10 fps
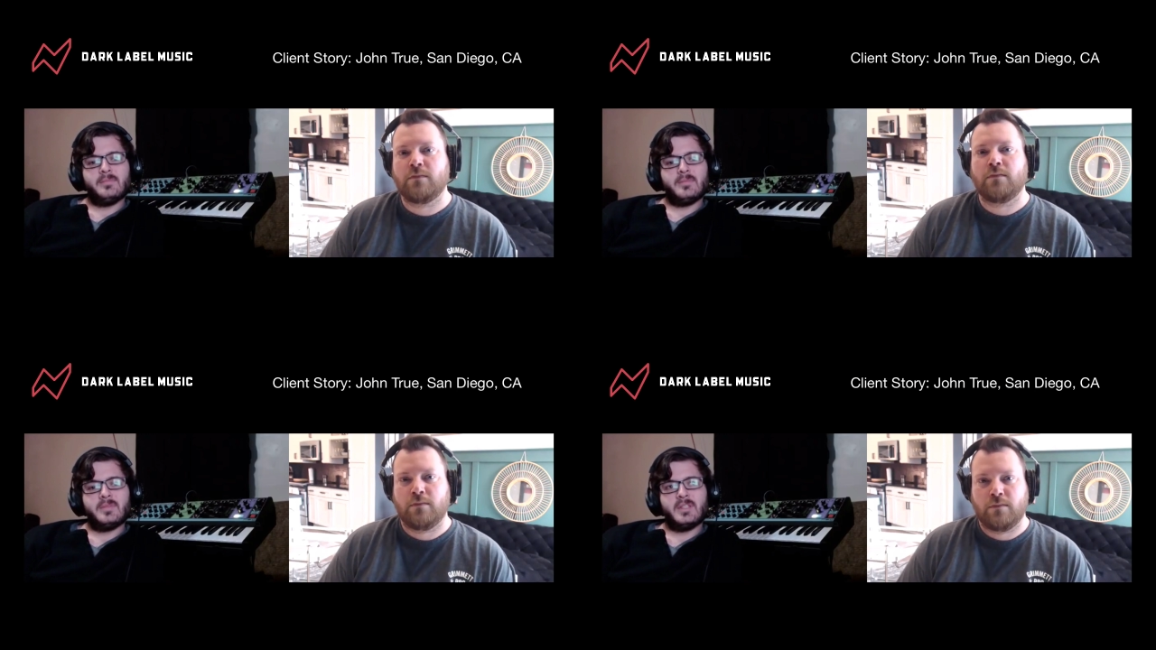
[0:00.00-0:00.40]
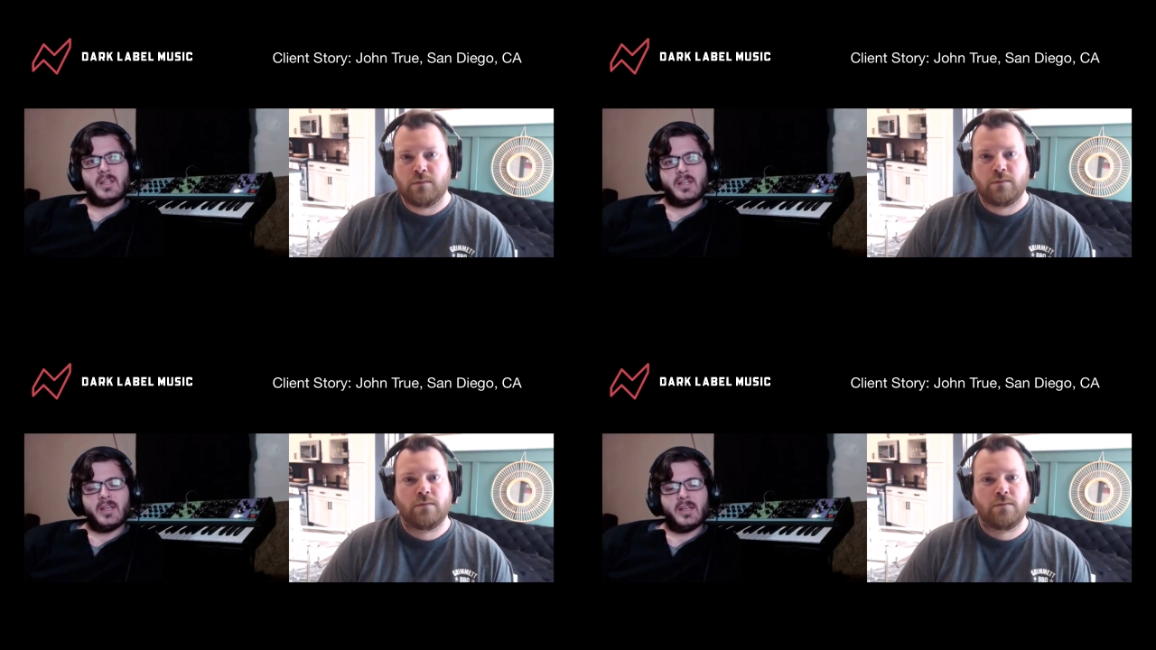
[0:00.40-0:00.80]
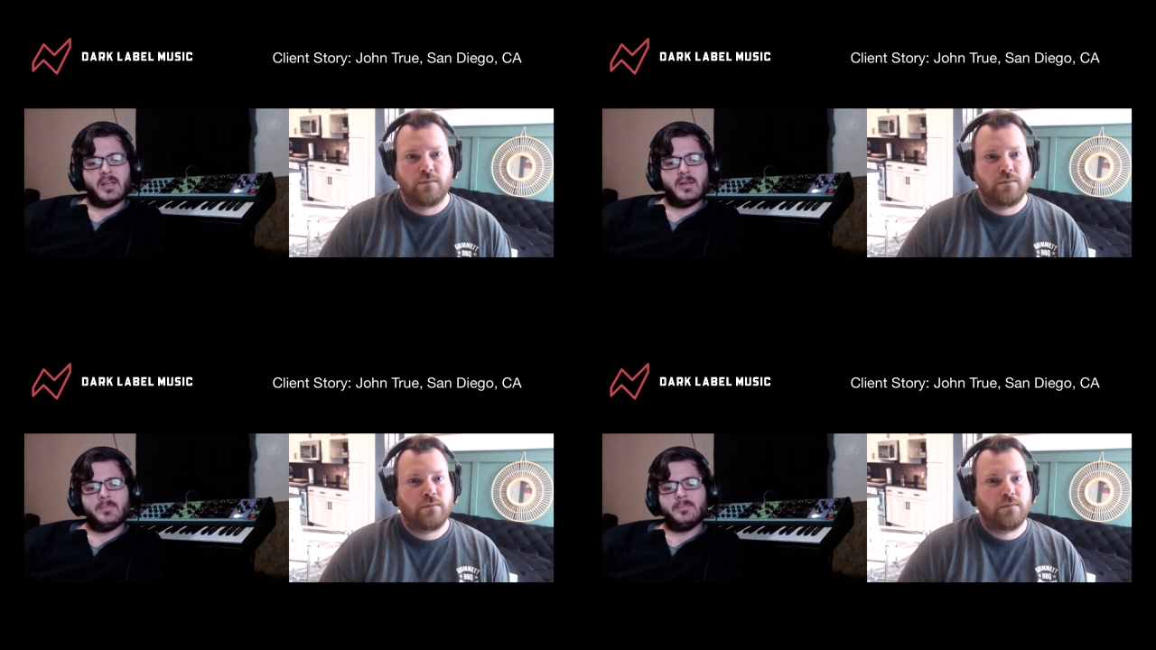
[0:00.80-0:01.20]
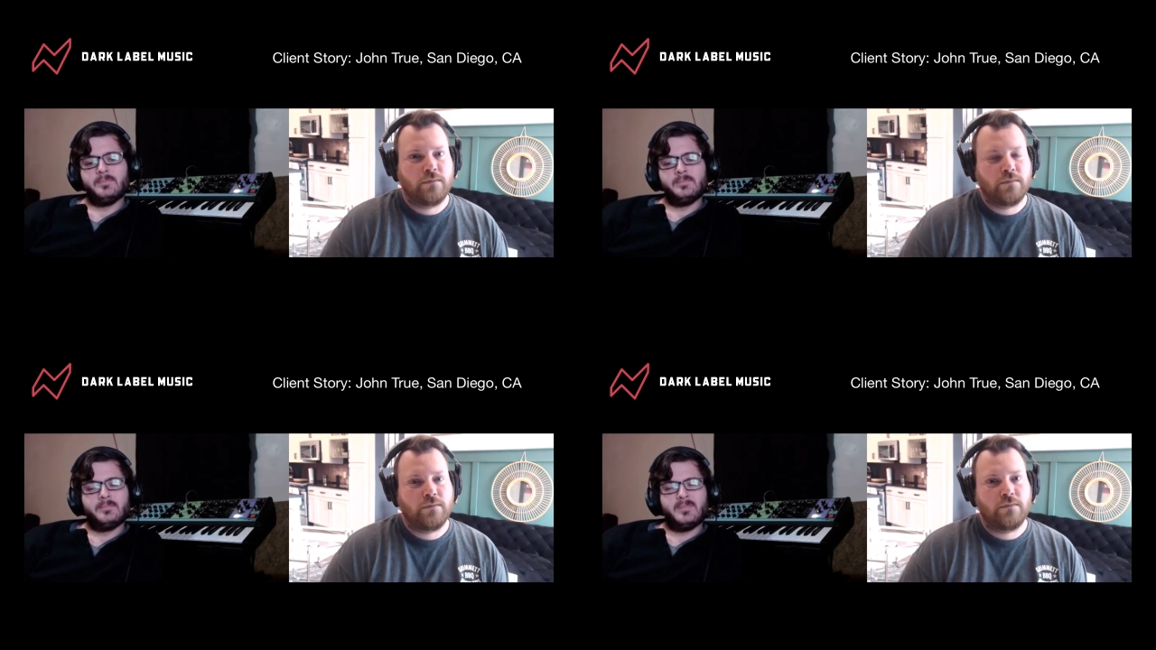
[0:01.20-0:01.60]
Speaker 1: So I, um,
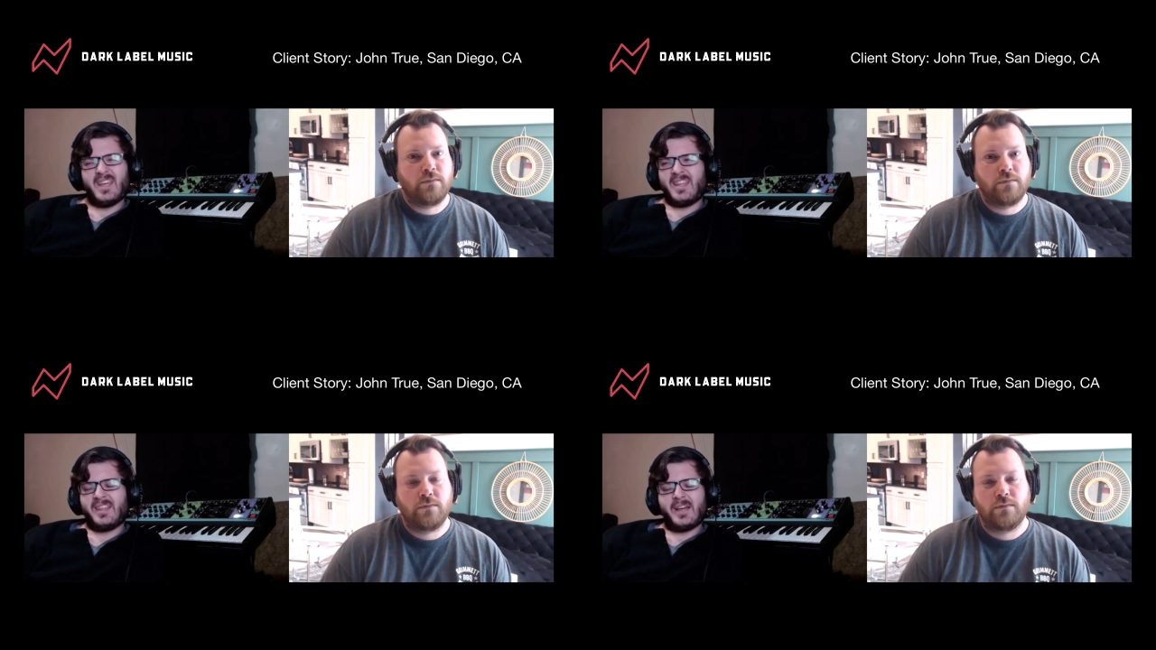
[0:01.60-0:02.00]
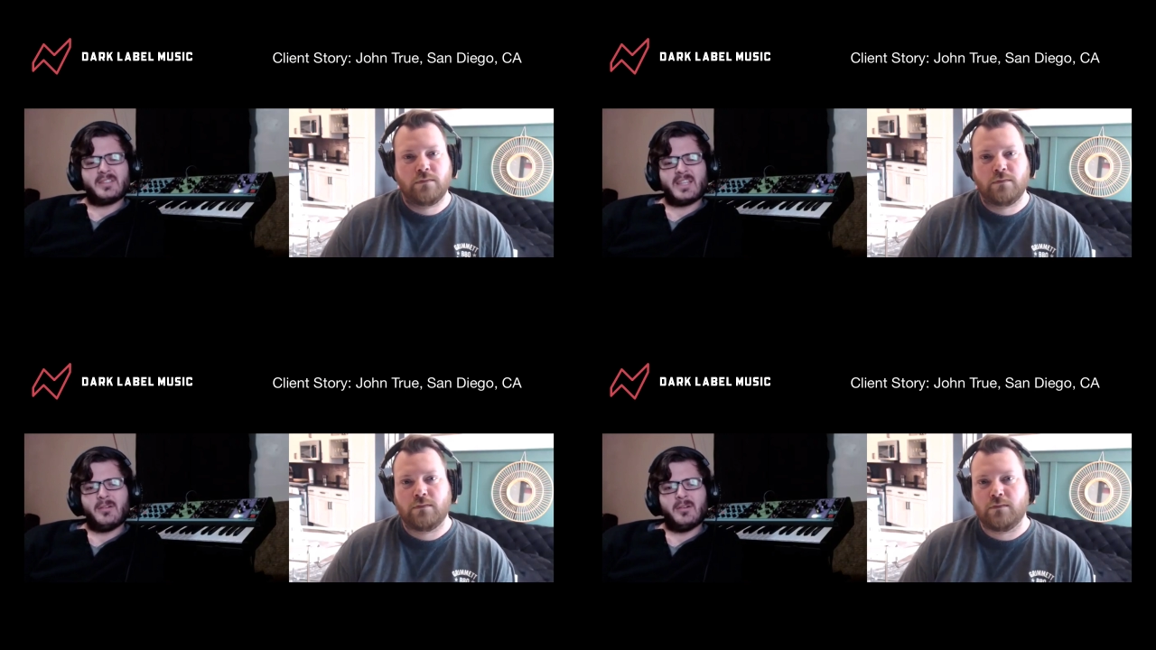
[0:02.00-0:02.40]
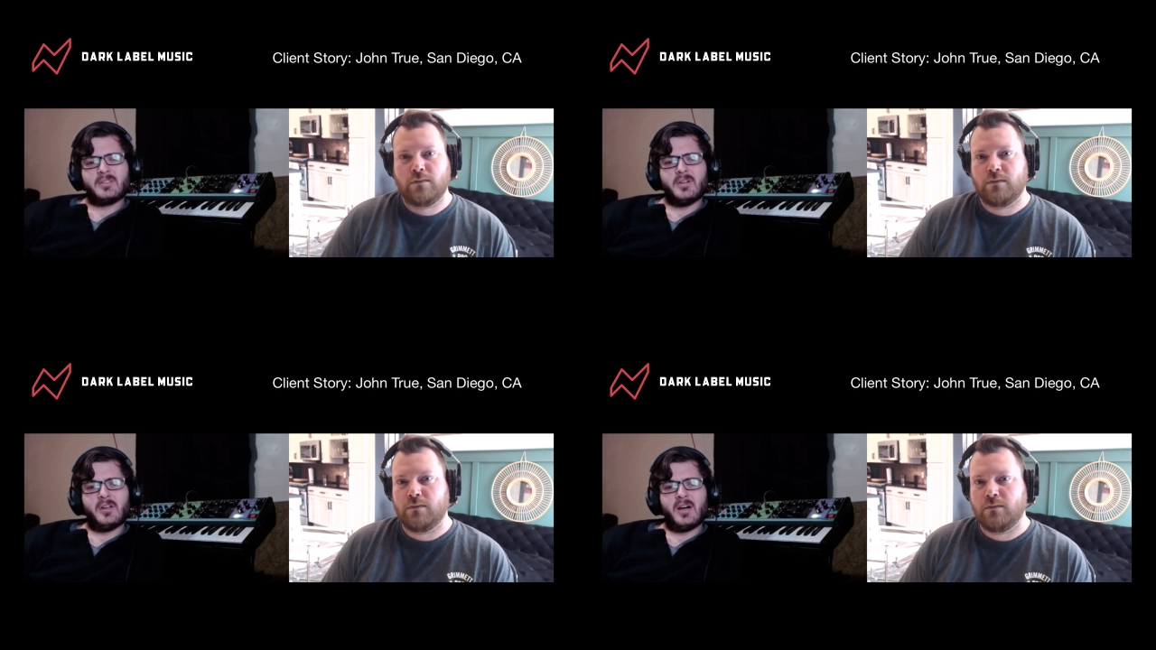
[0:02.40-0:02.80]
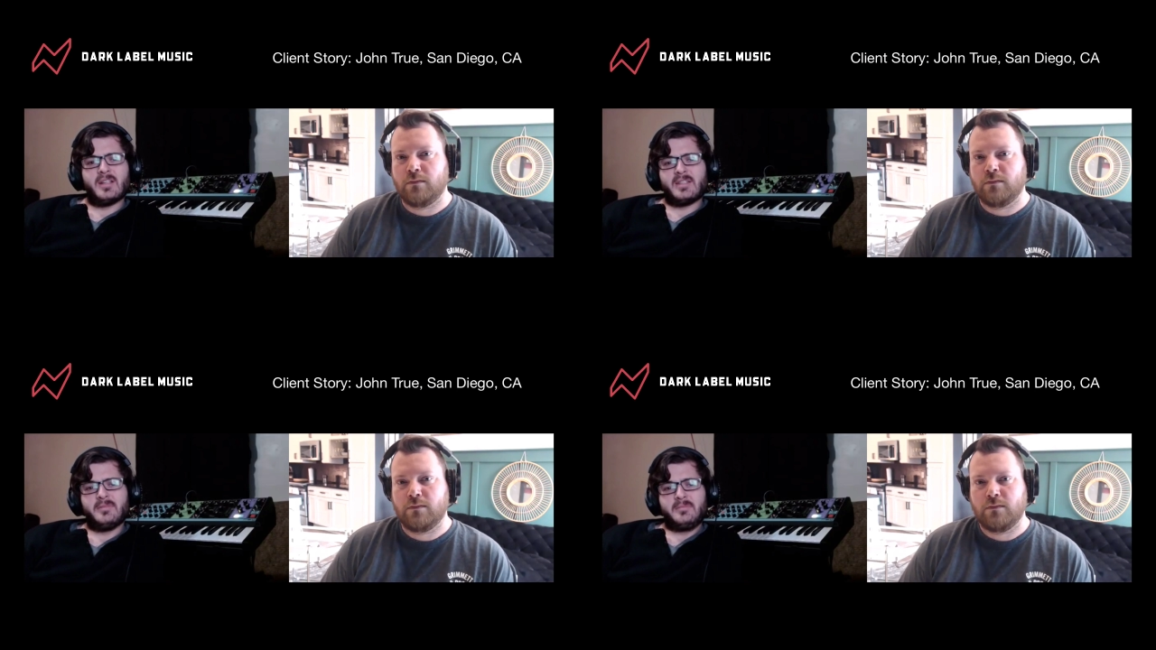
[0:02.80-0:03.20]
yeah, I think that was kind of what was going on,
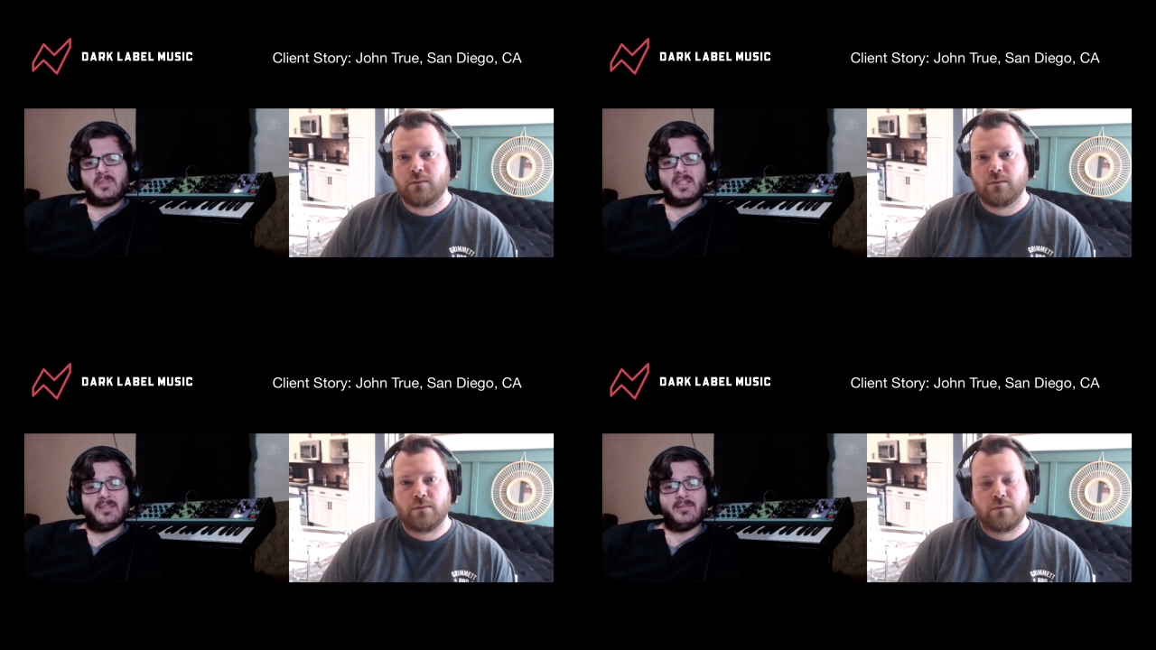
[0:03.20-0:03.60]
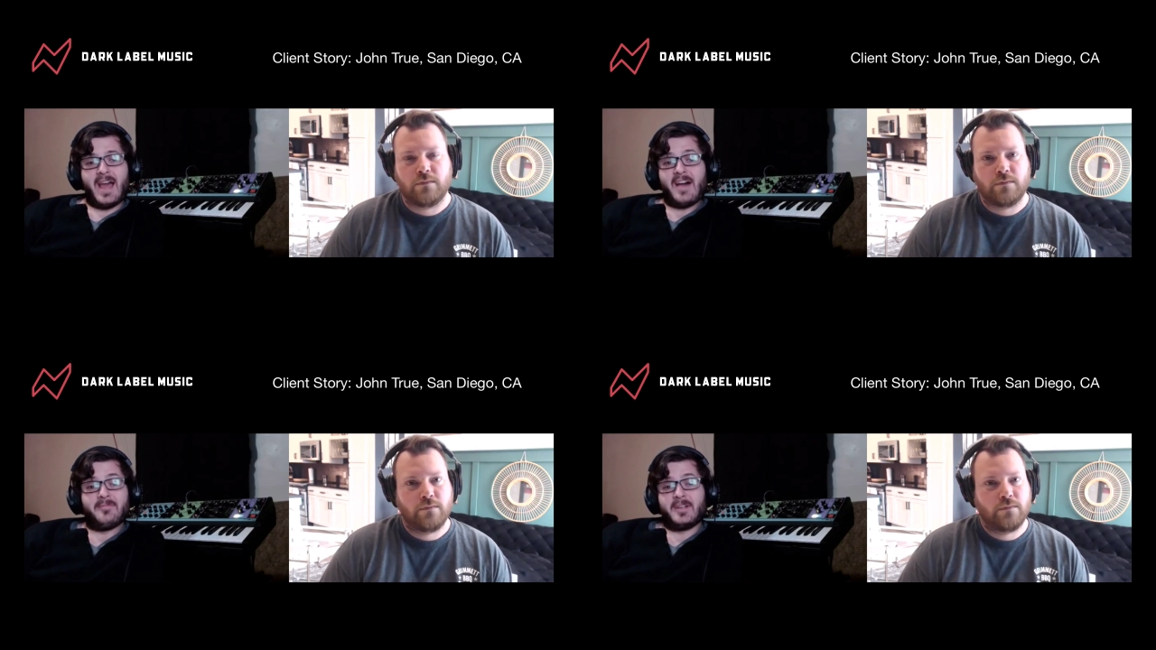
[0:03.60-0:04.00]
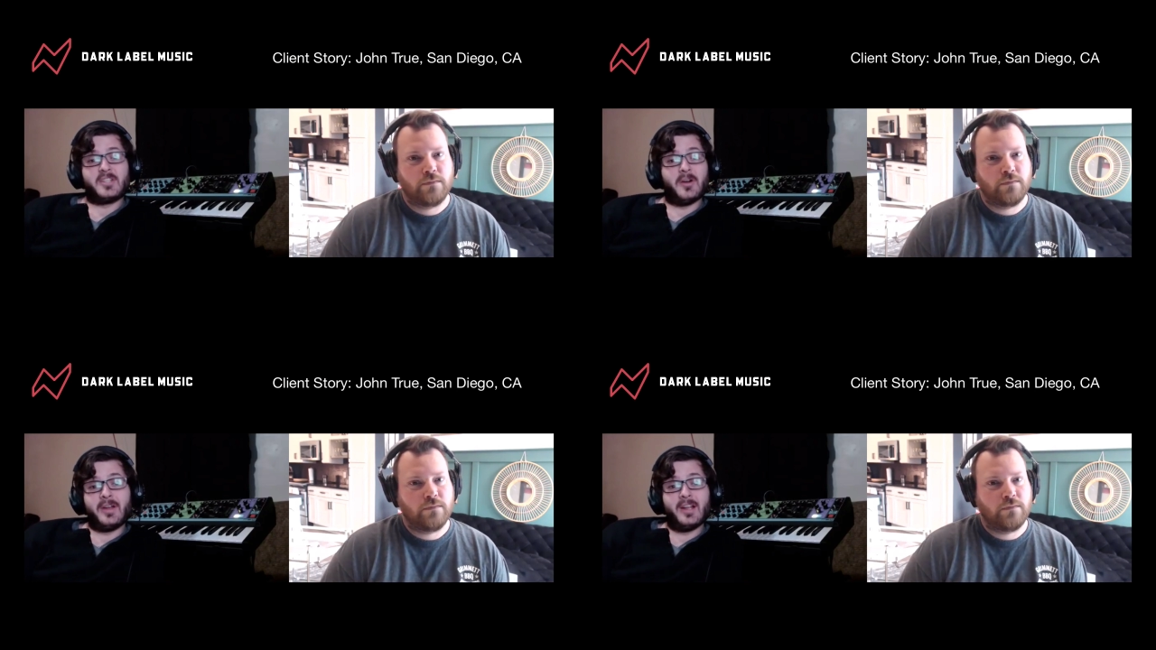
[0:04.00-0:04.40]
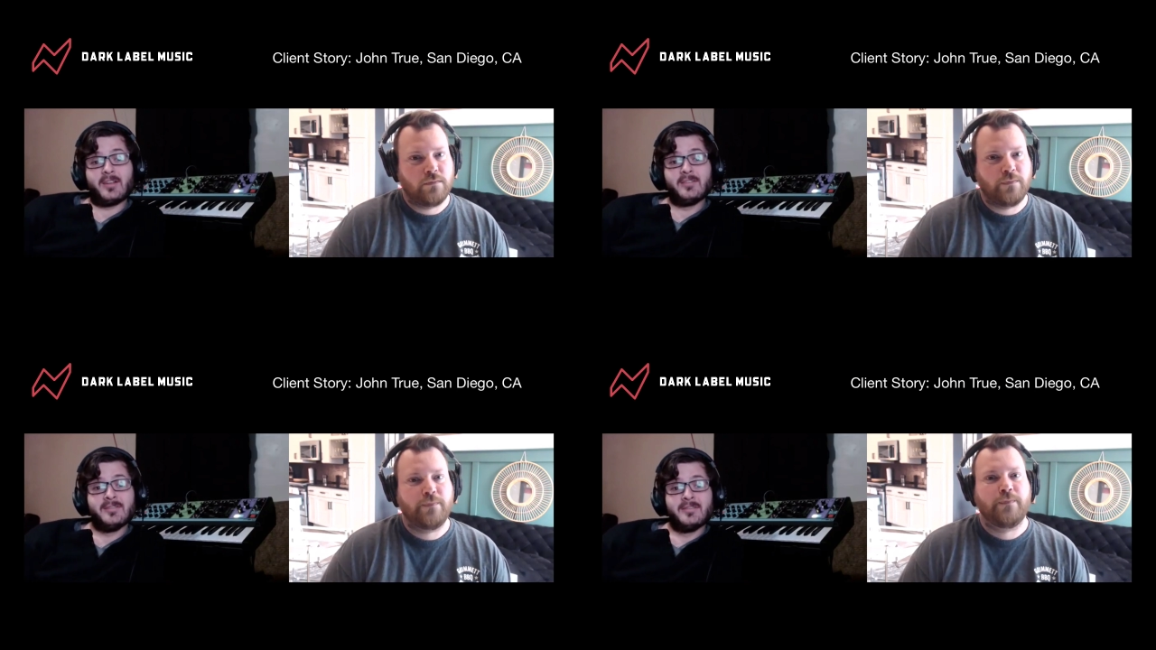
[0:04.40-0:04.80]
as I didn't have much going on.